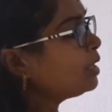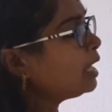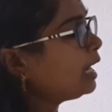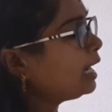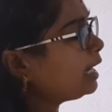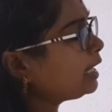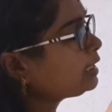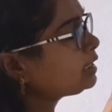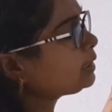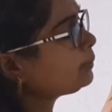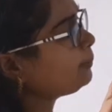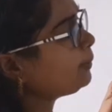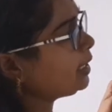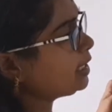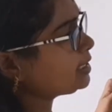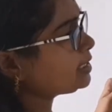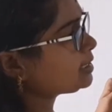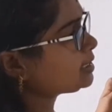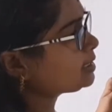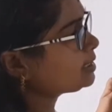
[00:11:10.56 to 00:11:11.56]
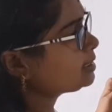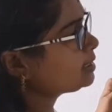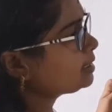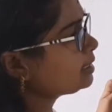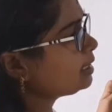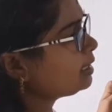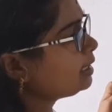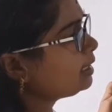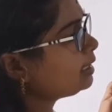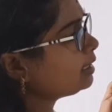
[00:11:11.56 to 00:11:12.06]
H plus.
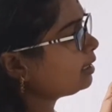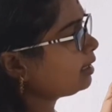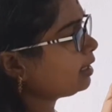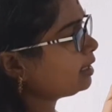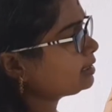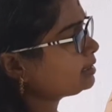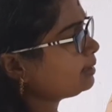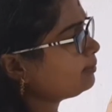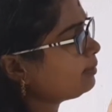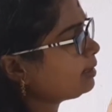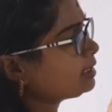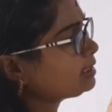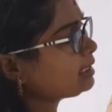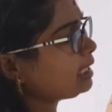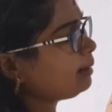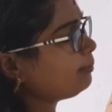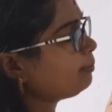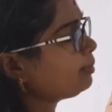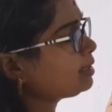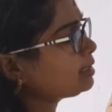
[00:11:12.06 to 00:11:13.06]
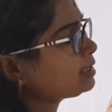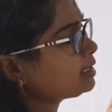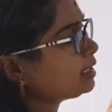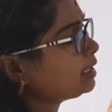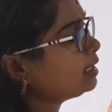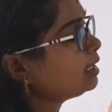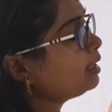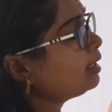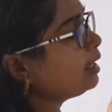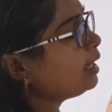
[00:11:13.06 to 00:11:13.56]
Here are some examples.
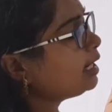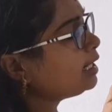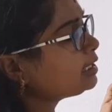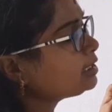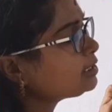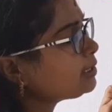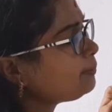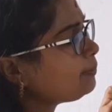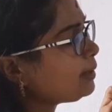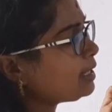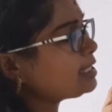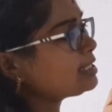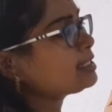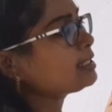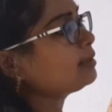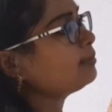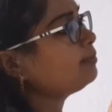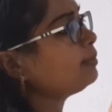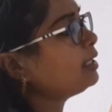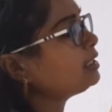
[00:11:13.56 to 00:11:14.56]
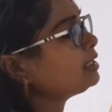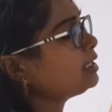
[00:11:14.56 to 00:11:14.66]
H plus plus